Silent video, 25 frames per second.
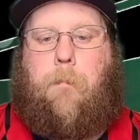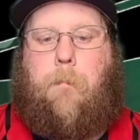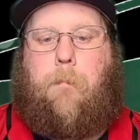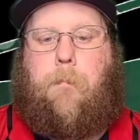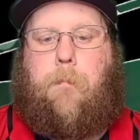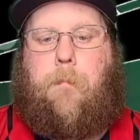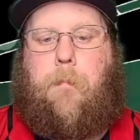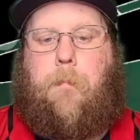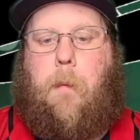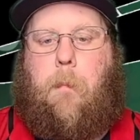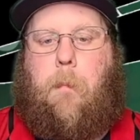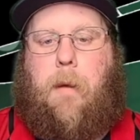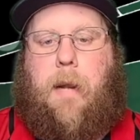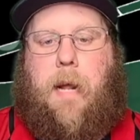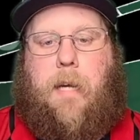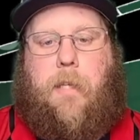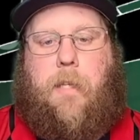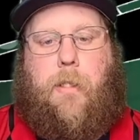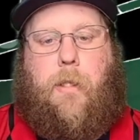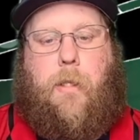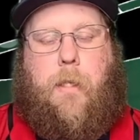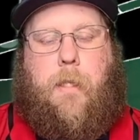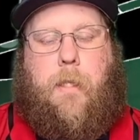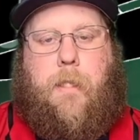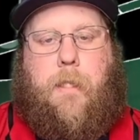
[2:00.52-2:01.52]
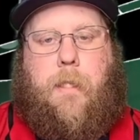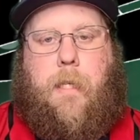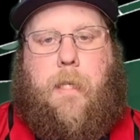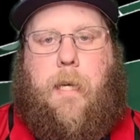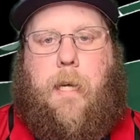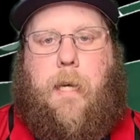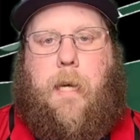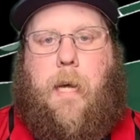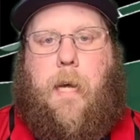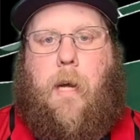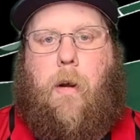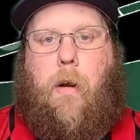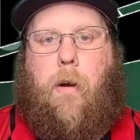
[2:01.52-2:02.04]
But as you can see
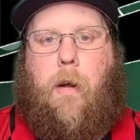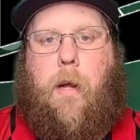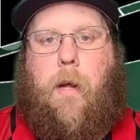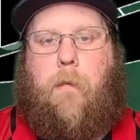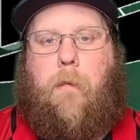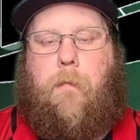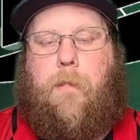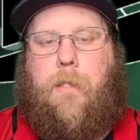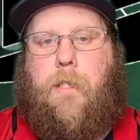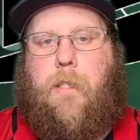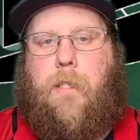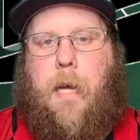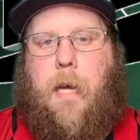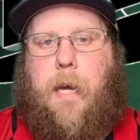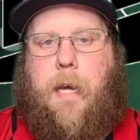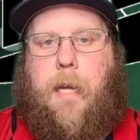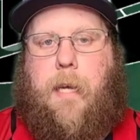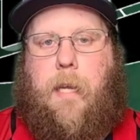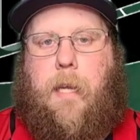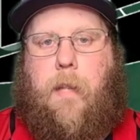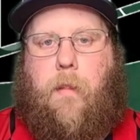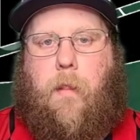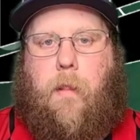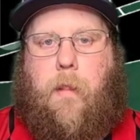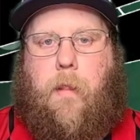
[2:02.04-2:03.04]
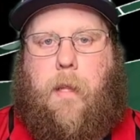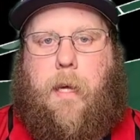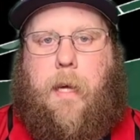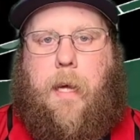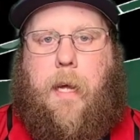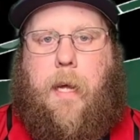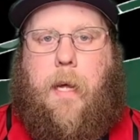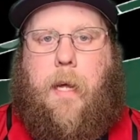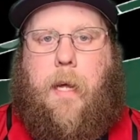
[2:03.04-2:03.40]
here, he was second in the league